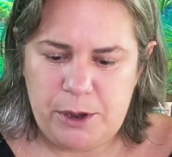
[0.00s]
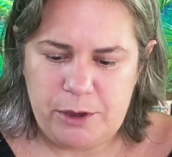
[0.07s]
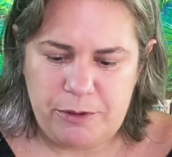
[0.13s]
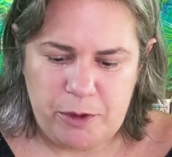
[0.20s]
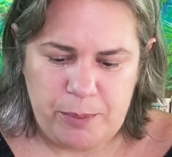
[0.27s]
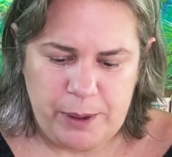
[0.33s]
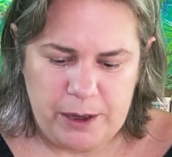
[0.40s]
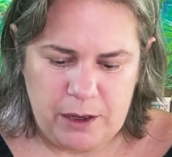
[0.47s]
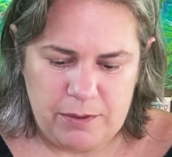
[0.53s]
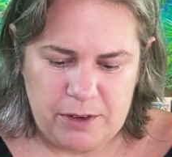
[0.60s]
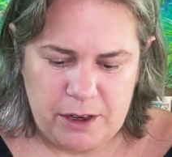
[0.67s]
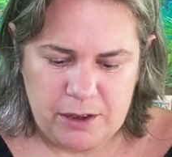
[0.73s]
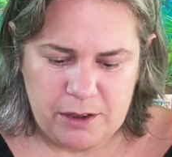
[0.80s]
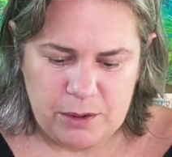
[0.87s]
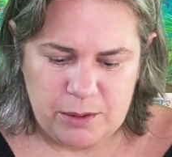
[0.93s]
beautiful pair of
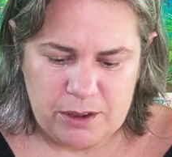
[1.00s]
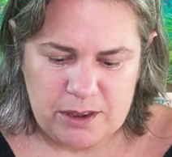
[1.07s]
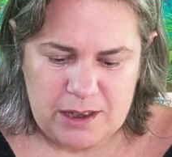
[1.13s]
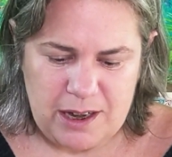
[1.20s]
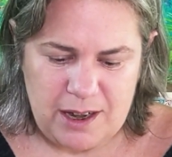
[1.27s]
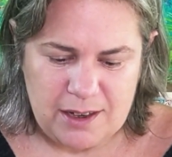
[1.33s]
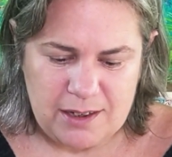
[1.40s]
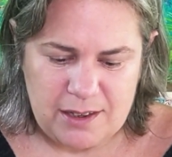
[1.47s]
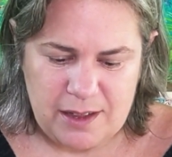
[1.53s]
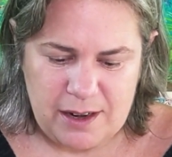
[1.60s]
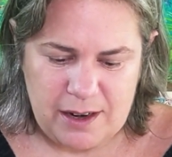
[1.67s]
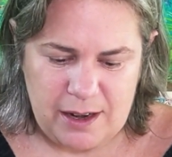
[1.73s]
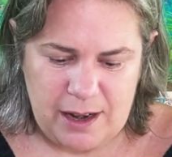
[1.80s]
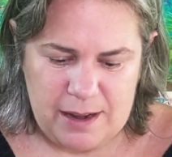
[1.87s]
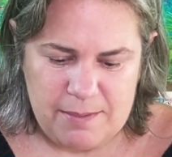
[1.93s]
colourwork socks
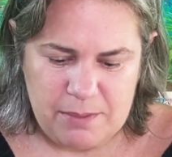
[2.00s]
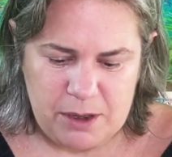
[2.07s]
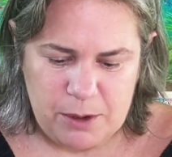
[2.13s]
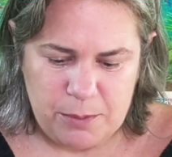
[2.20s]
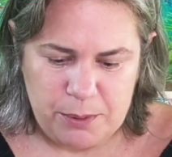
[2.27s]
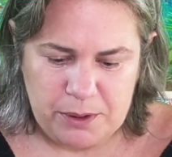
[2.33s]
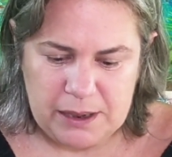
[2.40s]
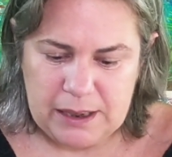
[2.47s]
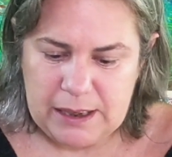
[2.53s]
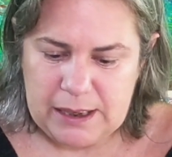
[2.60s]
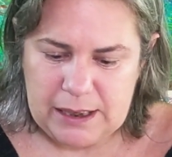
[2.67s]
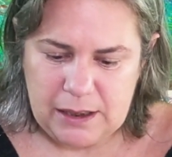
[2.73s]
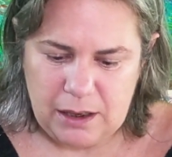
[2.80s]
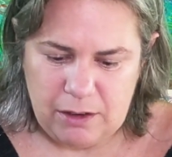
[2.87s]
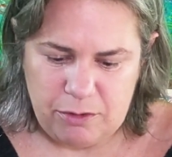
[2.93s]
that I'm
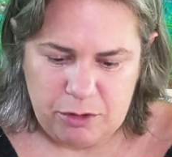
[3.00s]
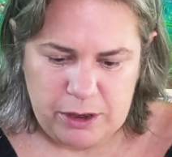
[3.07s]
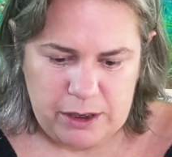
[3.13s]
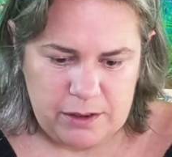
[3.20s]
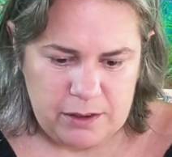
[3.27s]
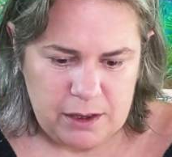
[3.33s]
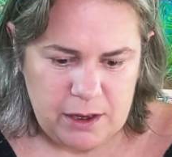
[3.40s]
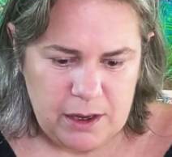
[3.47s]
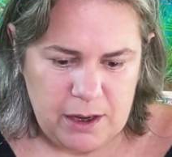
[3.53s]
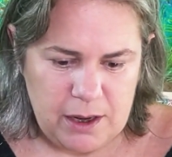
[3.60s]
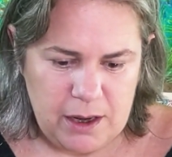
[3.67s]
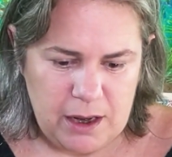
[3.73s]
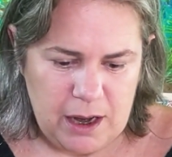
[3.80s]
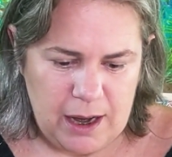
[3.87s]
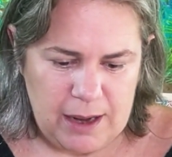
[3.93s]
completely in love with.
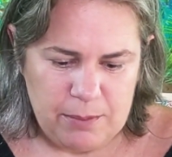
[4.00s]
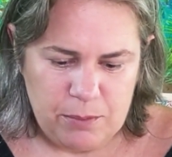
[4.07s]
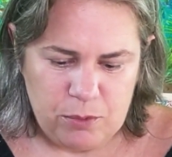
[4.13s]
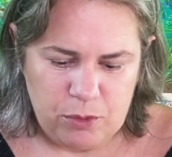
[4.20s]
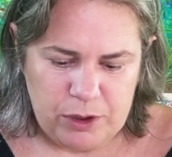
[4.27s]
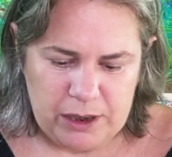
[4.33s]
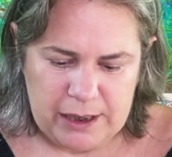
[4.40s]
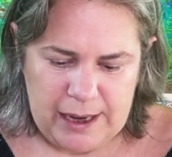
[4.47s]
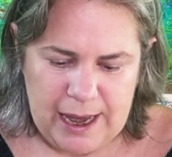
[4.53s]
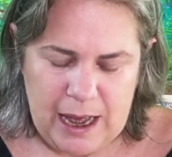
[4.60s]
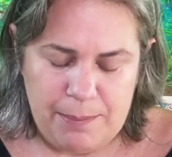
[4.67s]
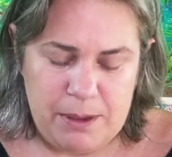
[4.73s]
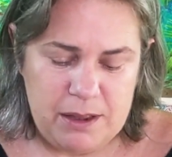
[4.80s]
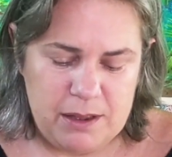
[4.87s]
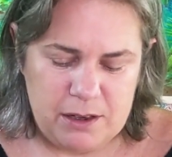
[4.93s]
I'm really
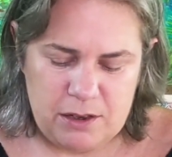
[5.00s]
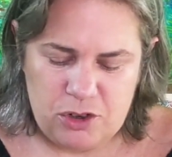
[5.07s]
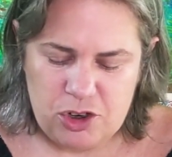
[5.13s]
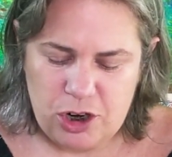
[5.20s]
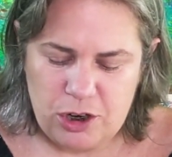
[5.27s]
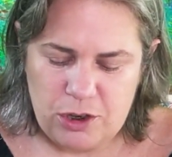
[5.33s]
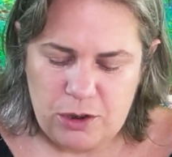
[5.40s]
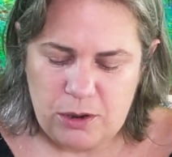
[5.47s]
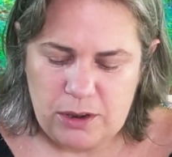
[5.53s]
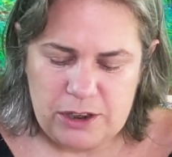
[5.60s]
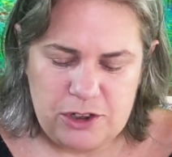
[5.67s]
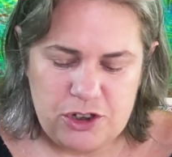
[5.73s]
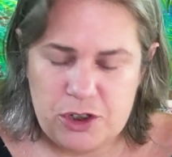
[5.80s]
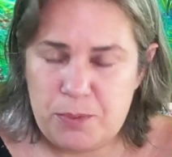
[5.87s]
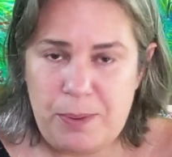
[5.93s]
happy that charcoal
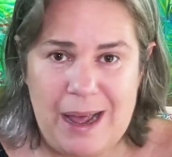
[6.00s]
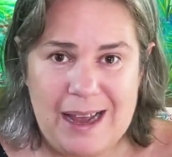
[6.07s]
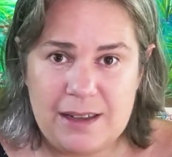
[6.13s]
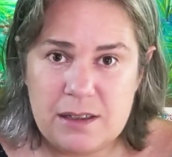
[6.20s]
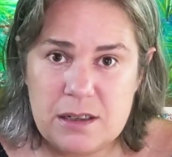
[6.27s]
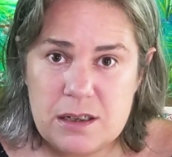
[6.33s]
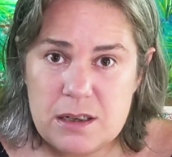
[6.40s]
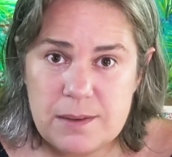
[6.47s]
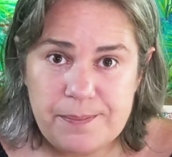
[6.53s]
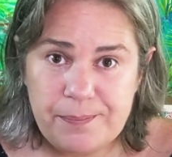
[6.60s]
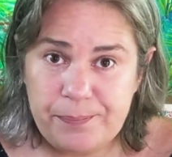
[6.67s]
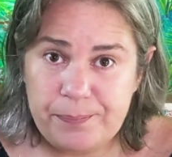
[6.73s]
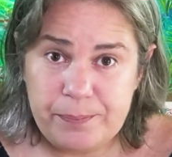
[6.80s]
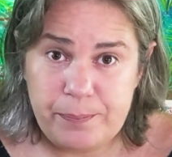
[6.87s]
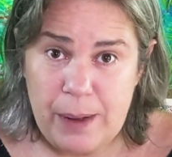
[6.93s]
is just Patton's
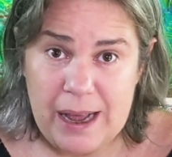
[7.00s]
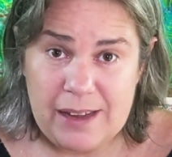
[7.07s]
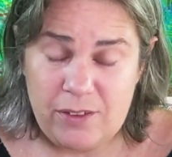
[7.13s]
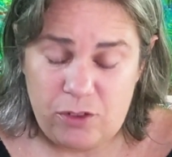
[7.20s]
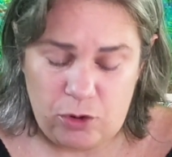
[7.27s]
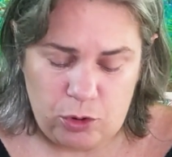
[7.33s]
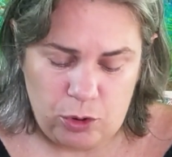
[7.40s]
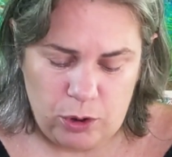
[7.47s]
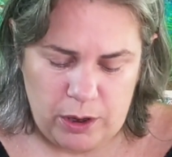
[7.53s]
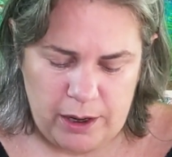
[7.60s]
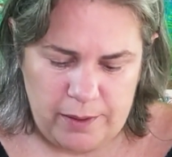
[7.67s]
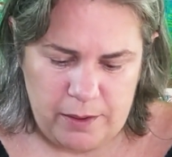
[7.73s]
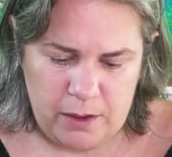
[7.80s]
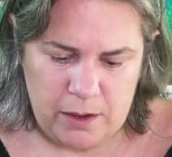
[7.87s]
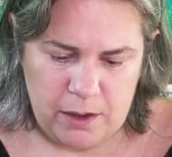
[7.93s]

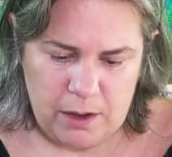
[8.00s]
Croy.